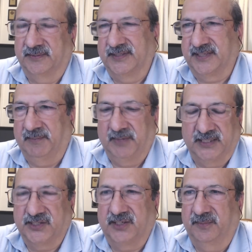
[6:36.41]
the same
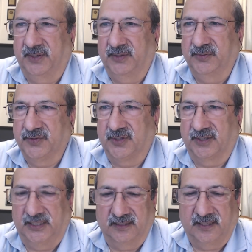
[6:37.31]
lens can be used
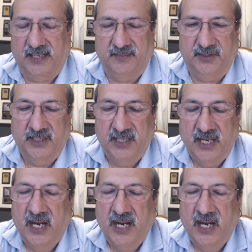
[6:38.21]
on either camera.